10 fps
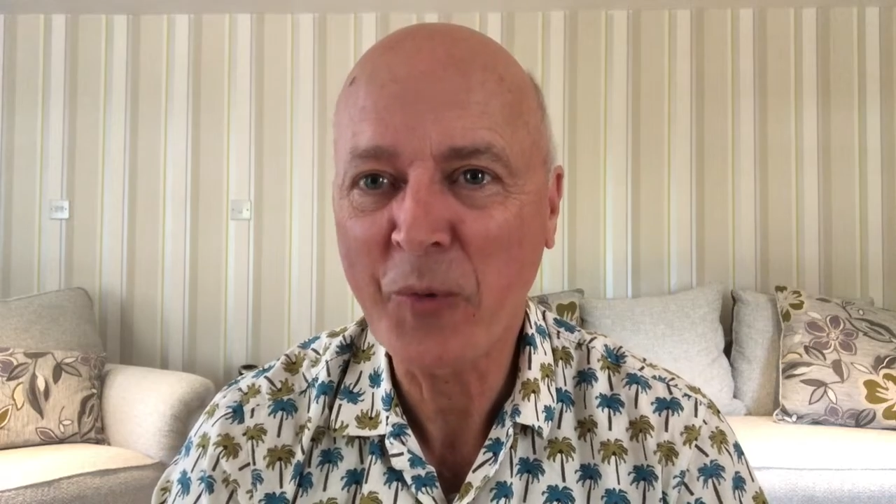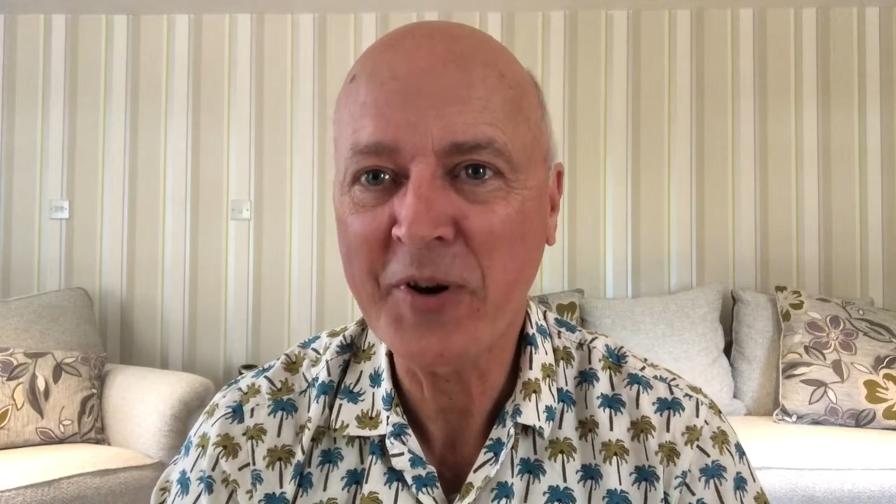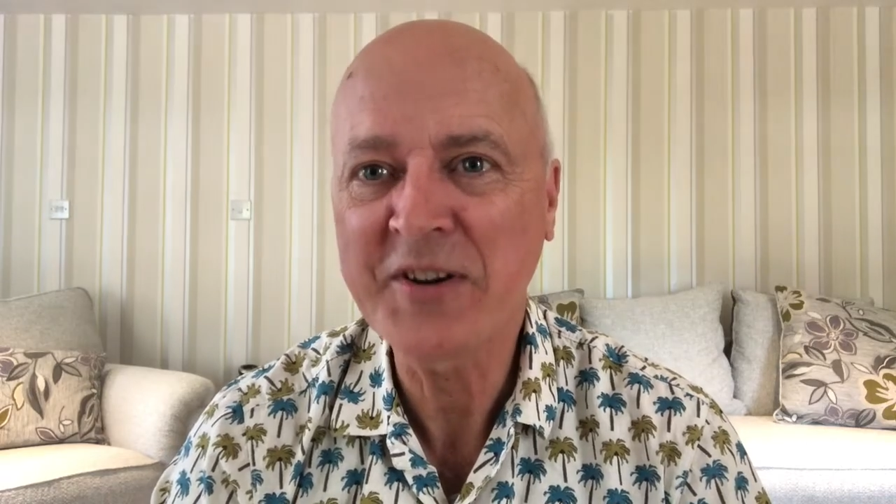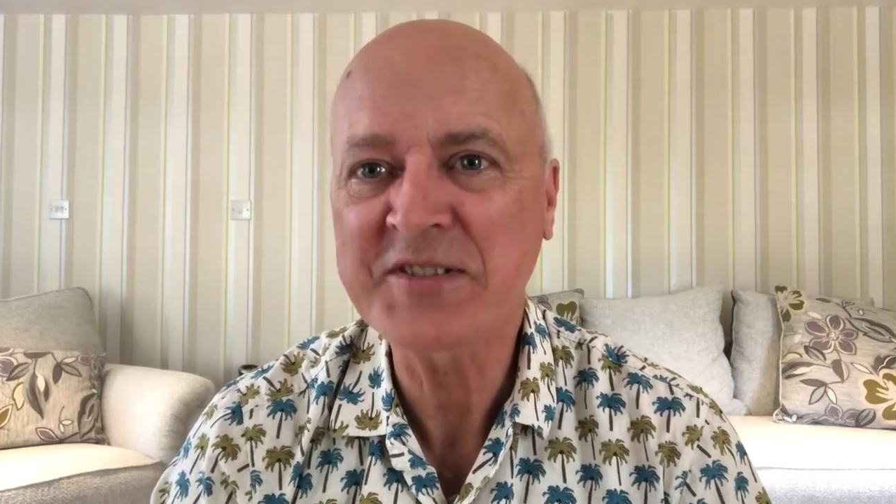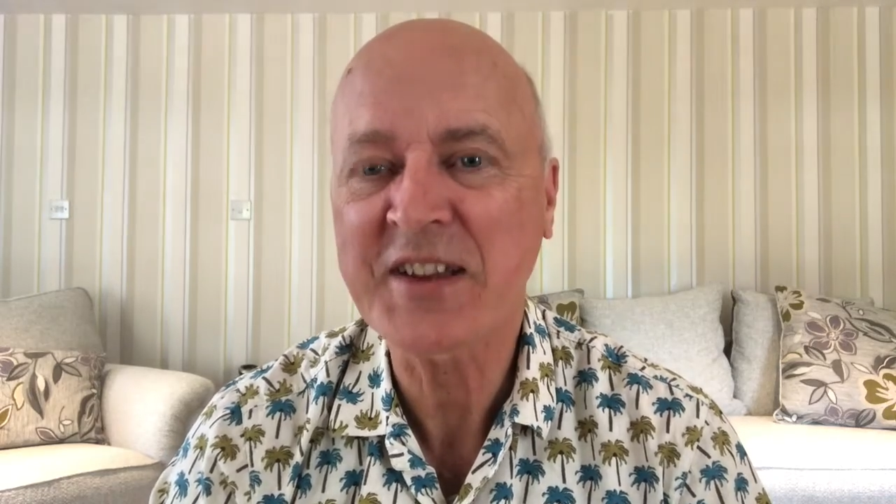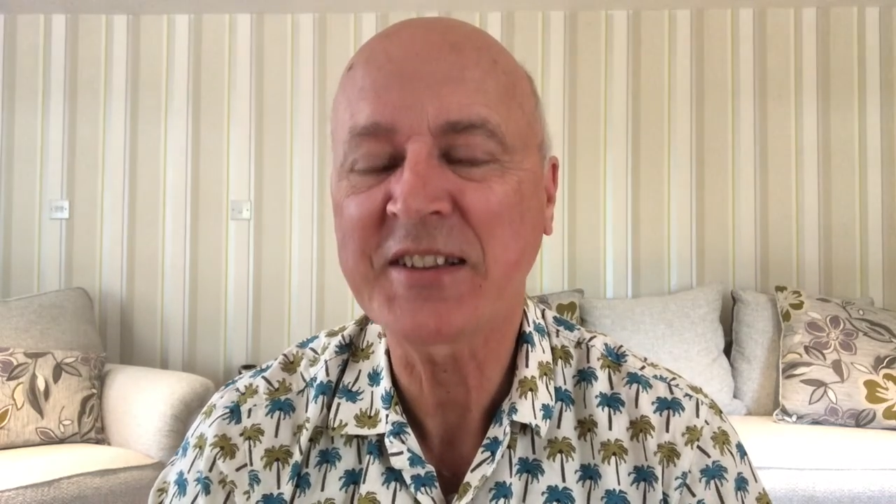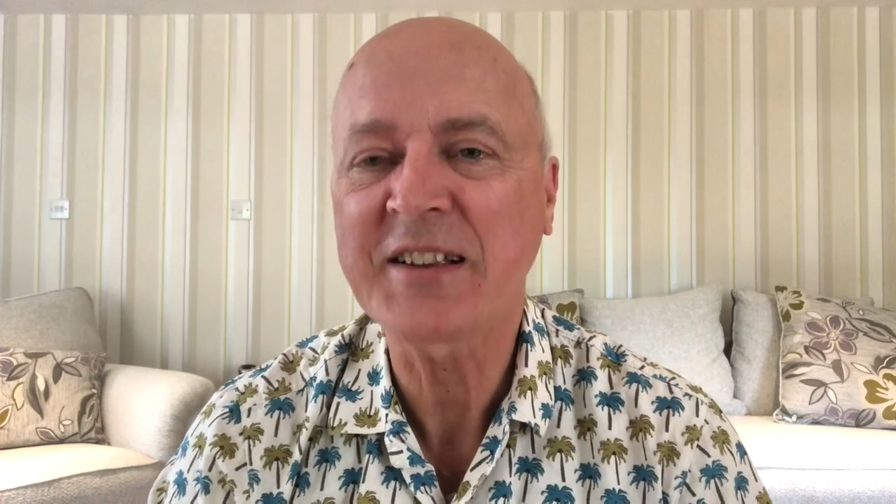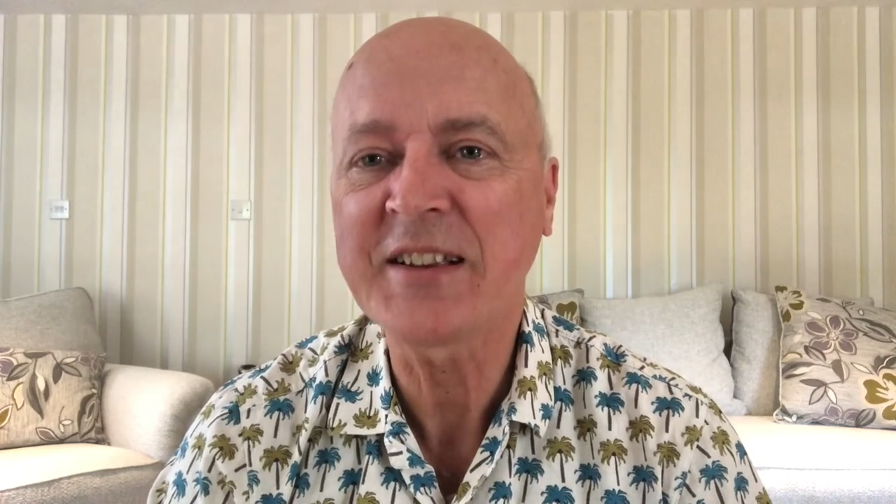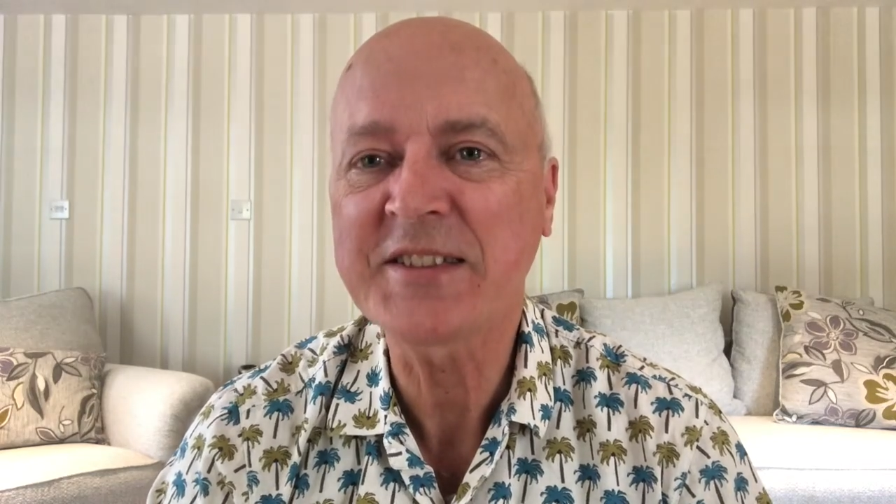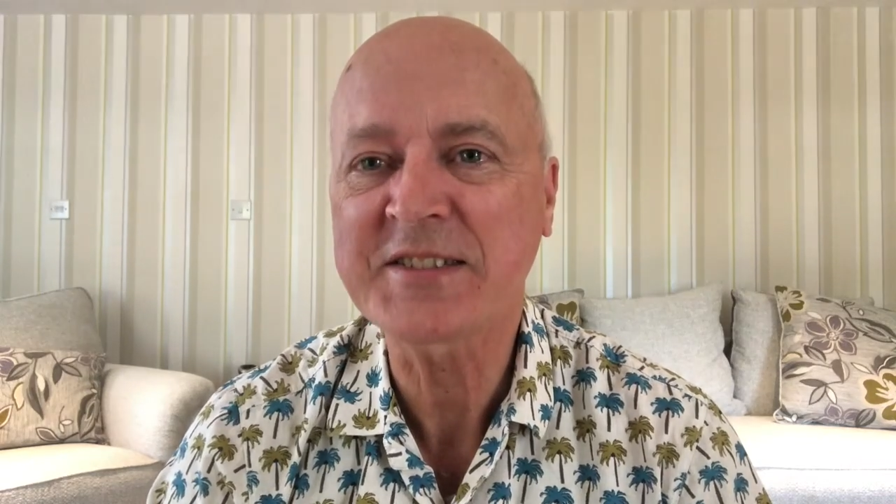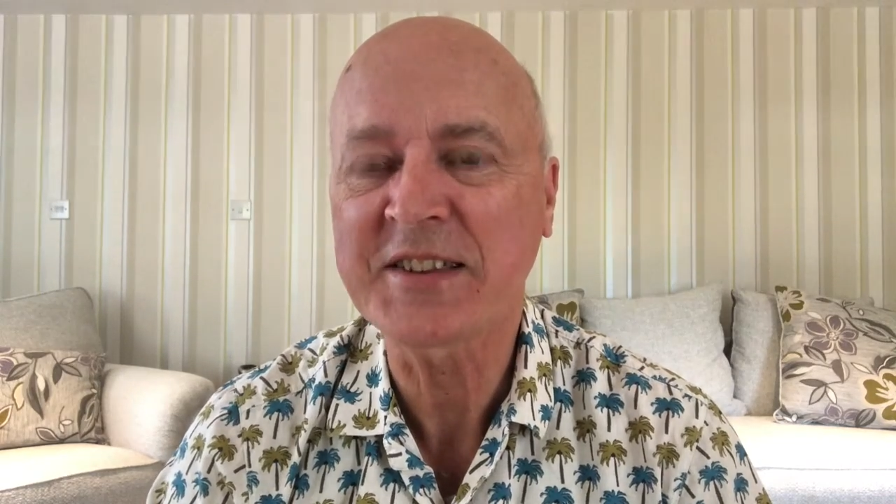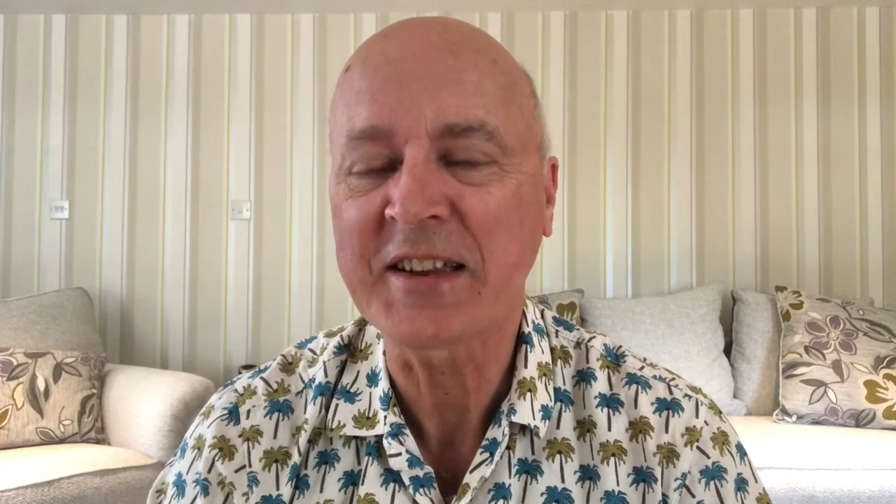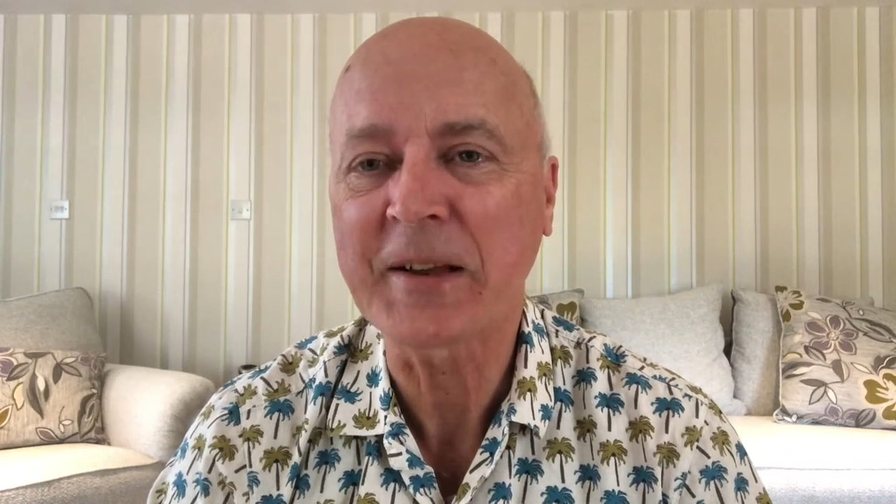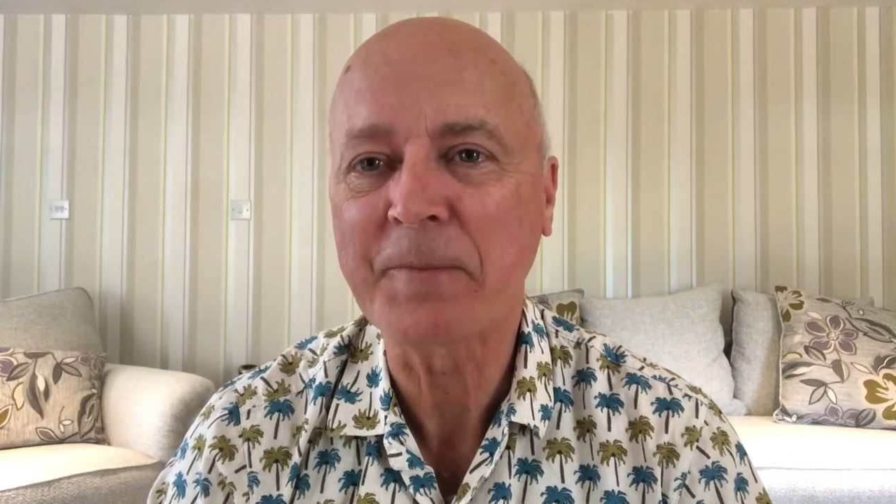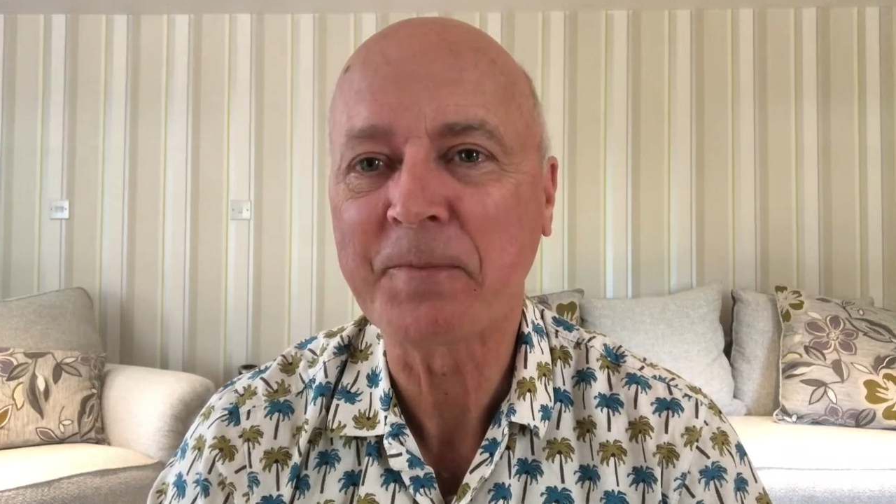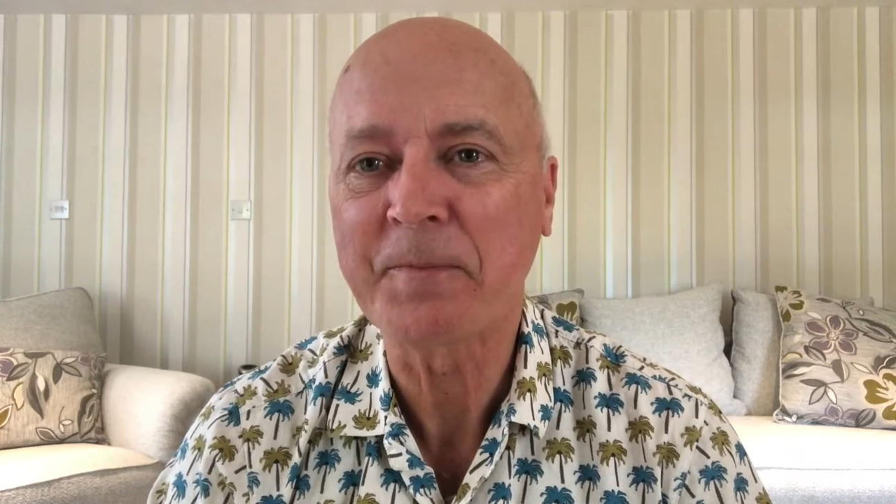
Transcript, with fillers: we're intently listening?